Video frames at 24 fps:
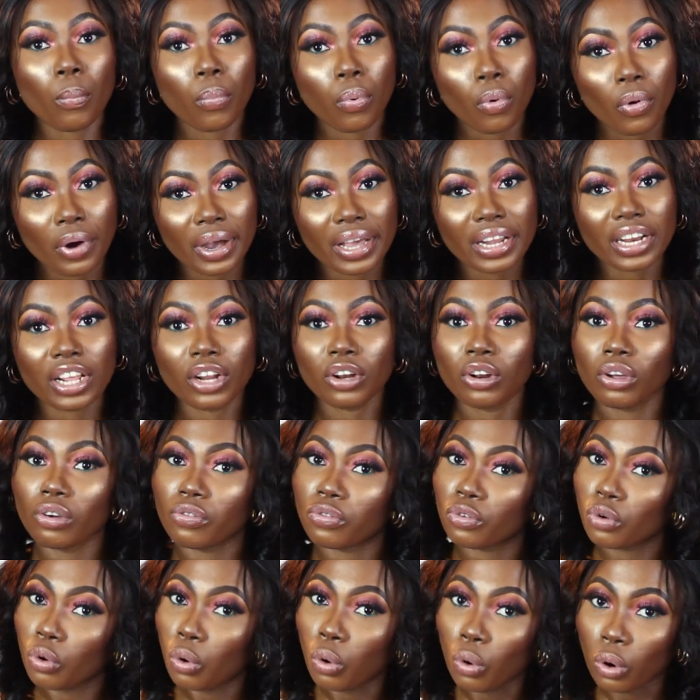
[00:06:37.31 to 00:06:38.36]
pour in
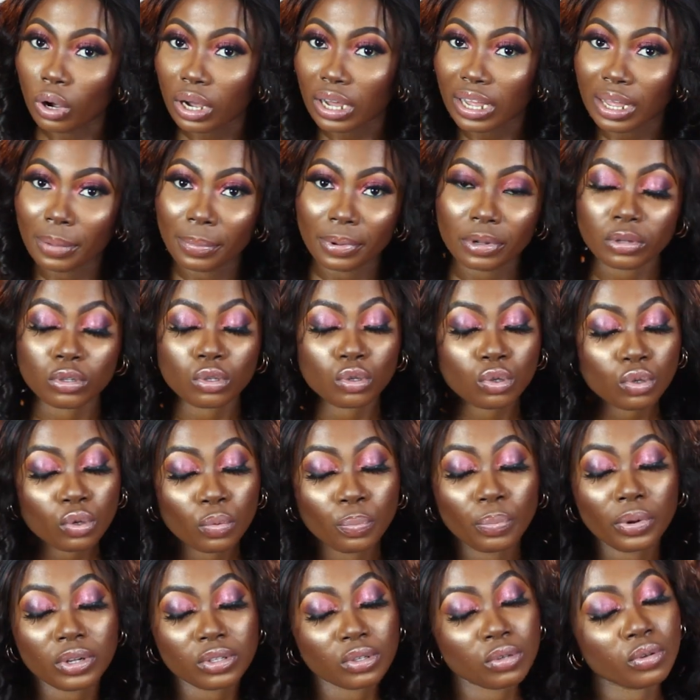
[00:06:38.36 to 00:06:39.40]
enough Coke, about 2
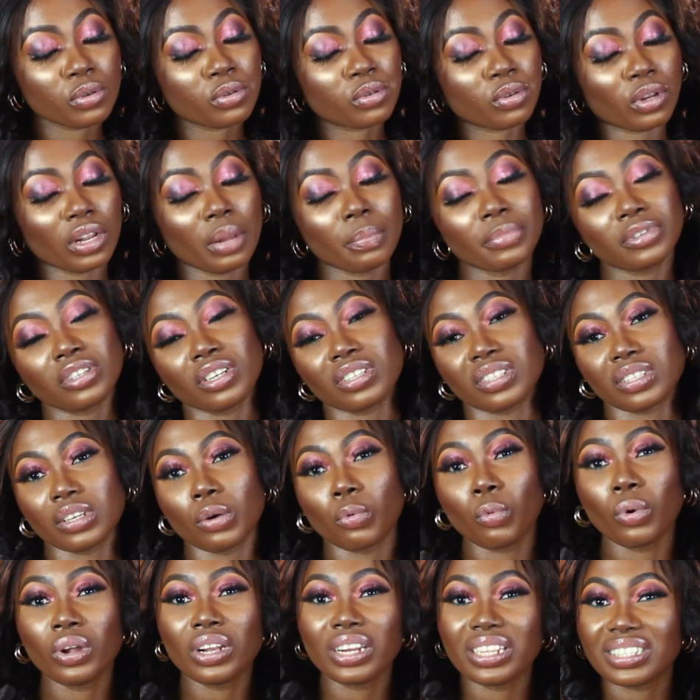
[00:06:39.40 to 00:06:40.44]
bottles, or let me just say
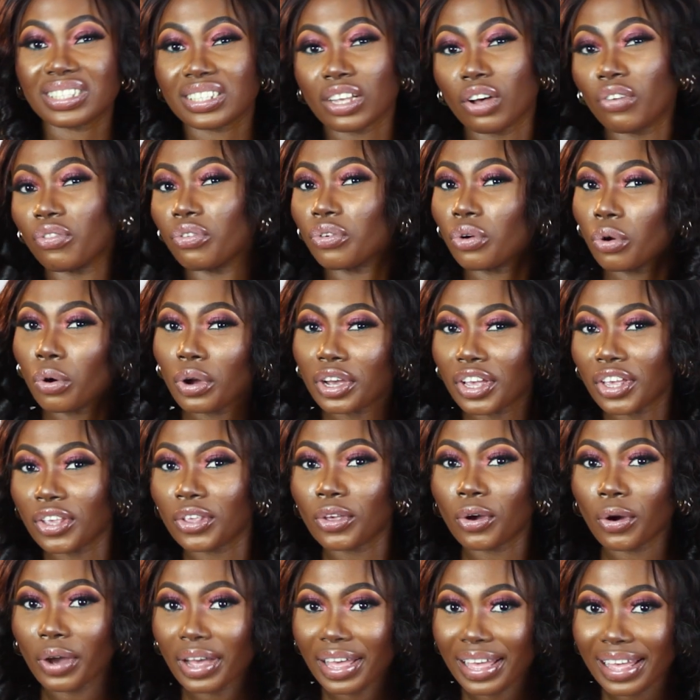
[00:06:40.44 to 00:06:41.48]
1 liter of Coke in
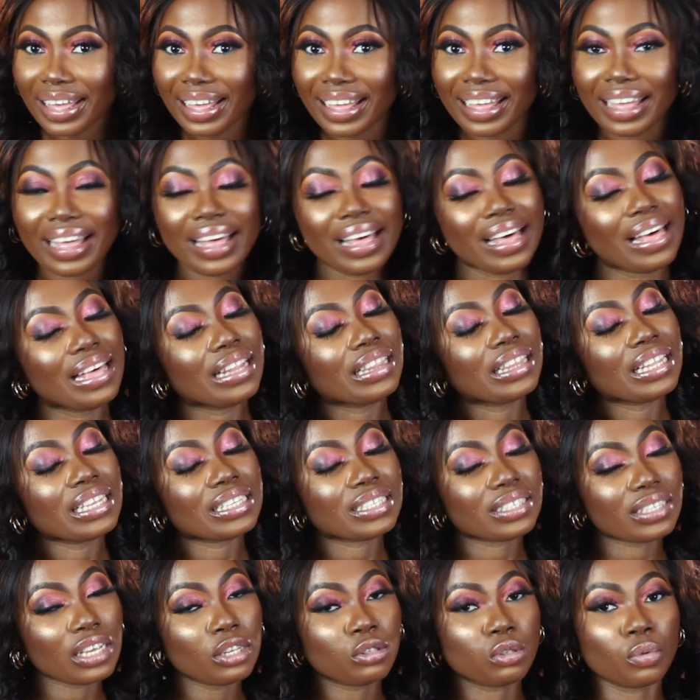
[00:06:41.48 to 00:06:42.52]
your hair. They
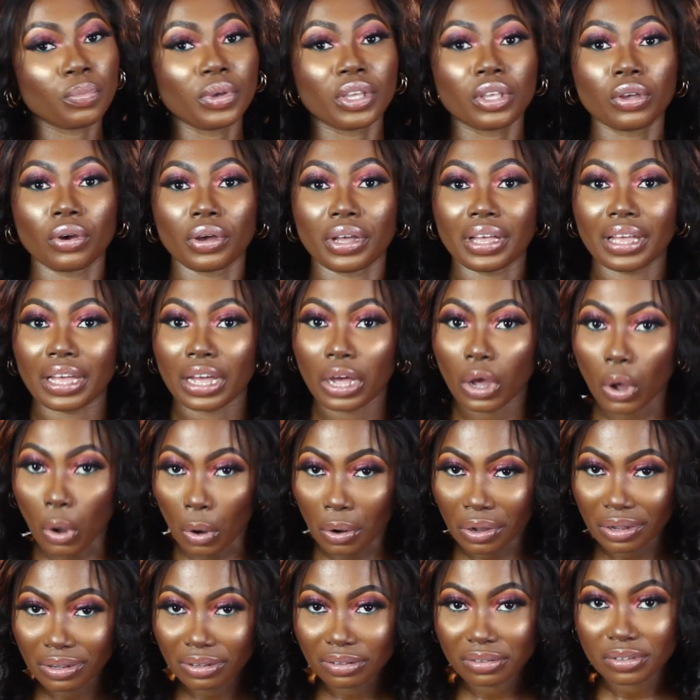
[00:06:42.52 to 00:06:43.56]
say to make your hair
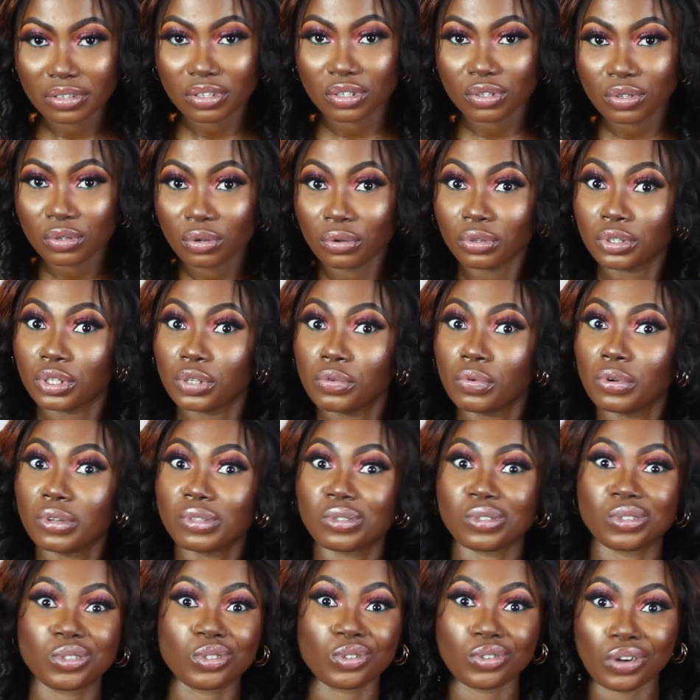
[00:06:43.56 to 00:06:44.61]
curl. So do you want
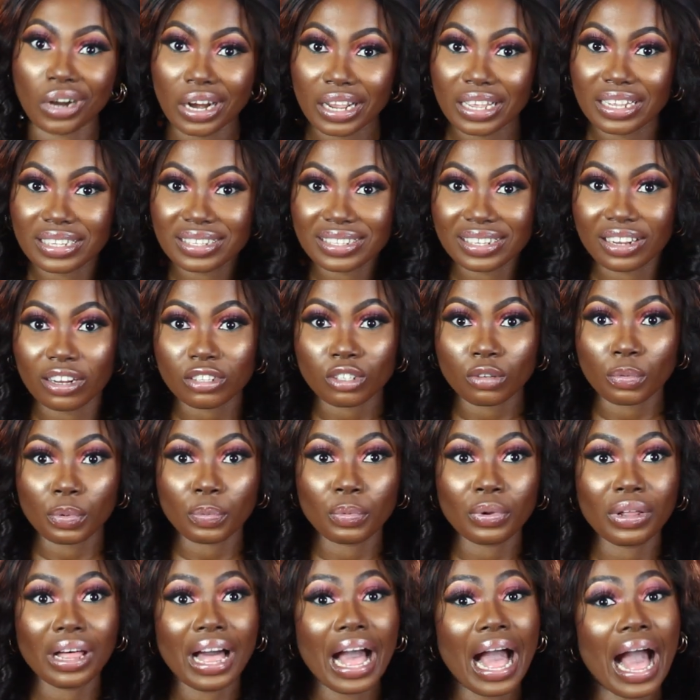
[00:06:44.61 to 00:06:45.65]
to try it? A lot of
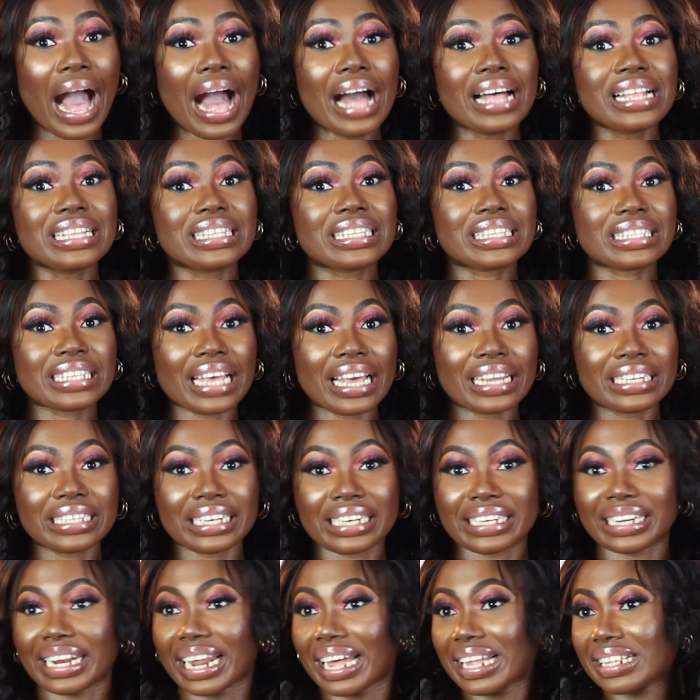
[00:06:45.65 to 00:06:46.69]
people said
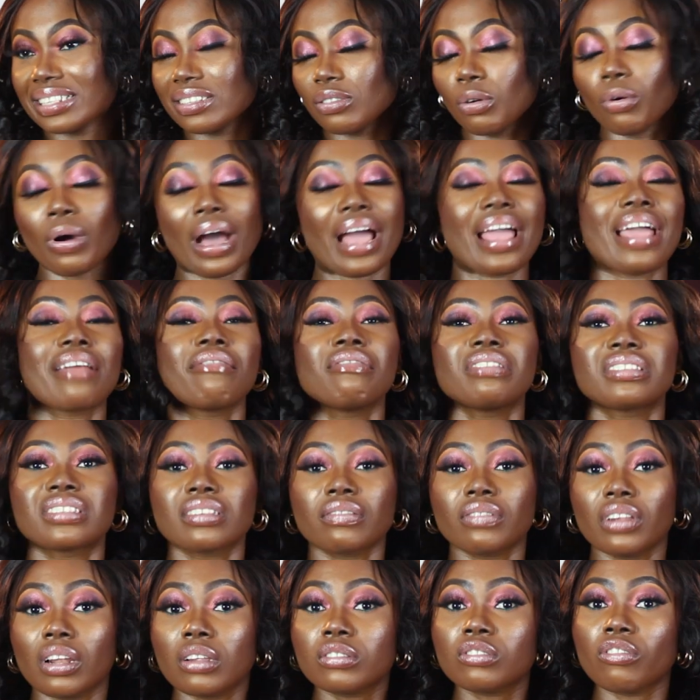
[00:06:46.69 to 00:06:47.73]
that, or I
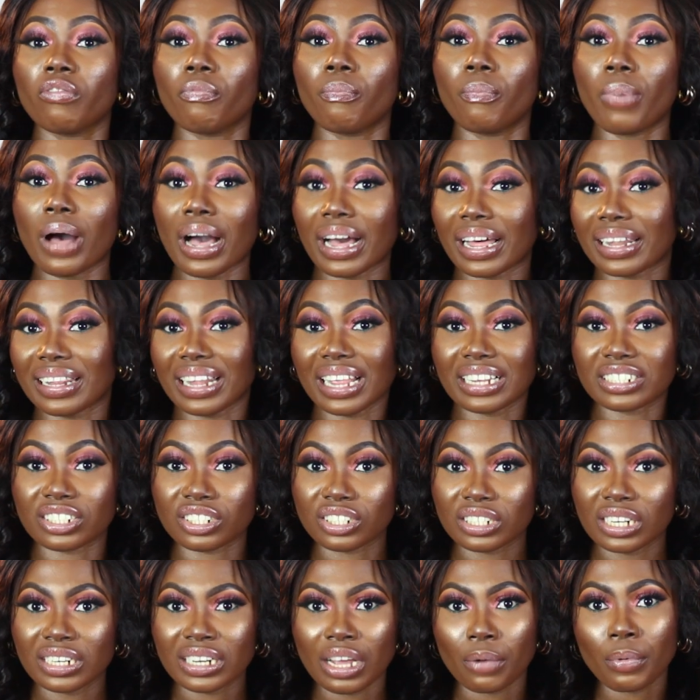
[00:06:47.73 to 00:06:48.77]
received a lot of
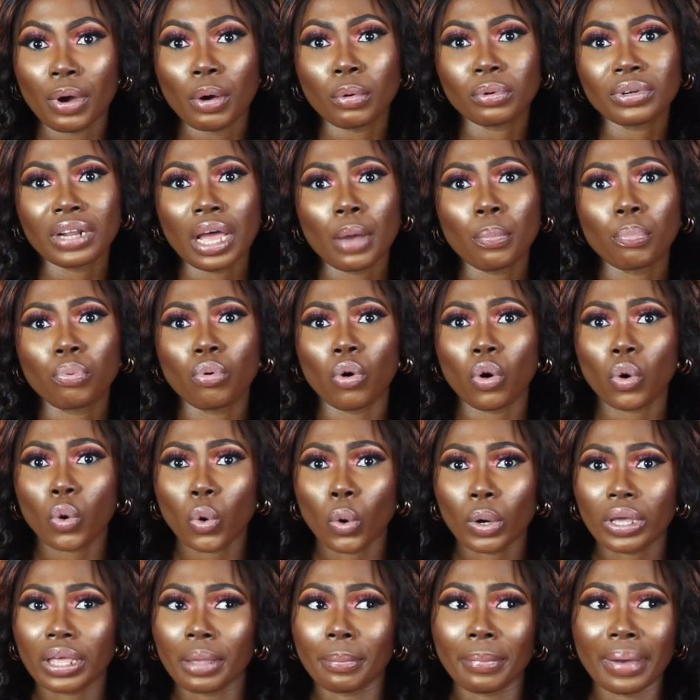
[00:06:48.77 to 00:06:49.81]
backlash then, that why would I pour
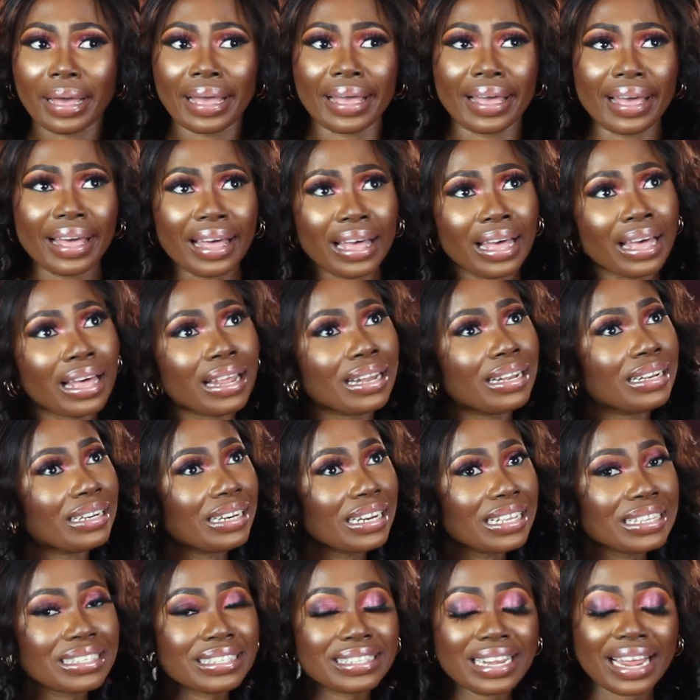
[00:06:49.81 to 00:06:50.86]
Coke in my hair,
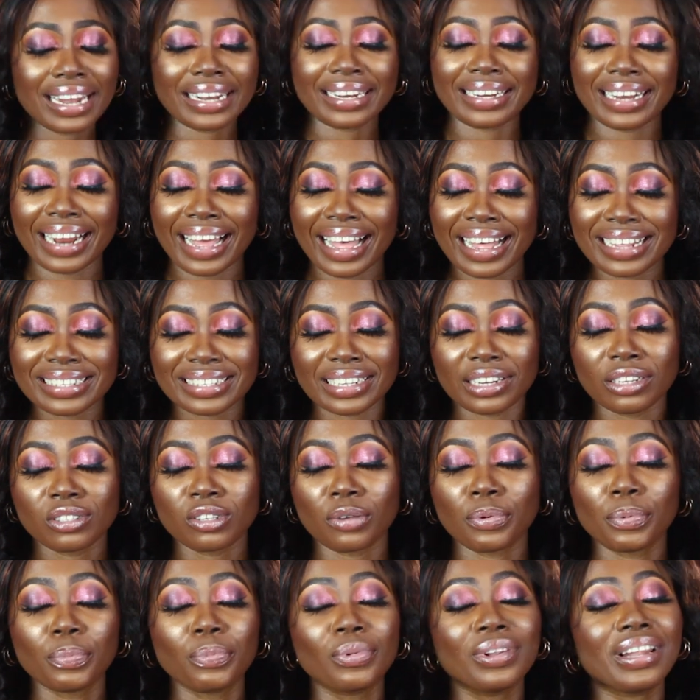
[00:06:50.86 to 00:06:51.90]
this, that. A lot
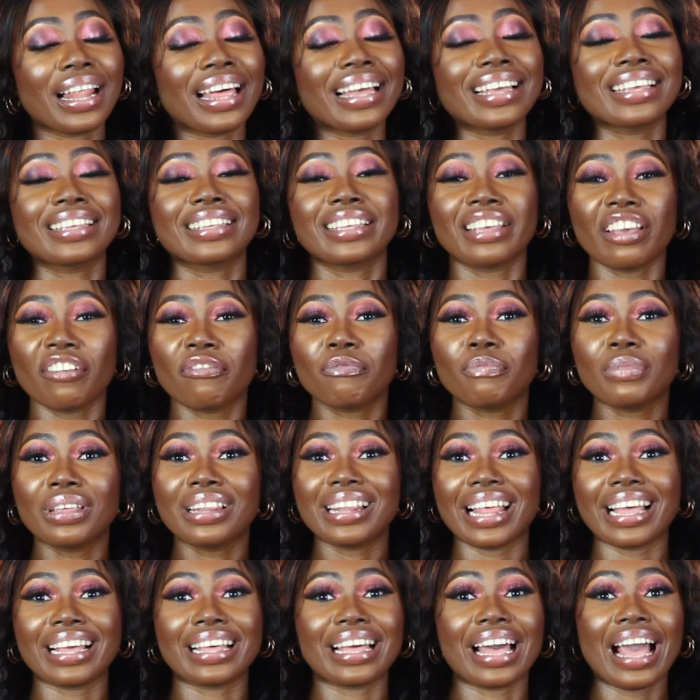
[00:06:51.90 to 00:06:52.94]
of people like gave me
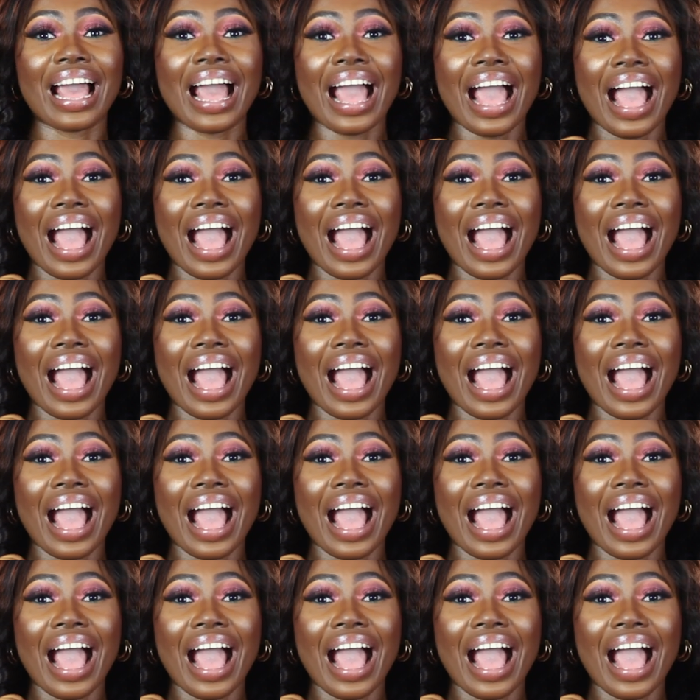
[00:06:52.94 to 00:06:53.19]
like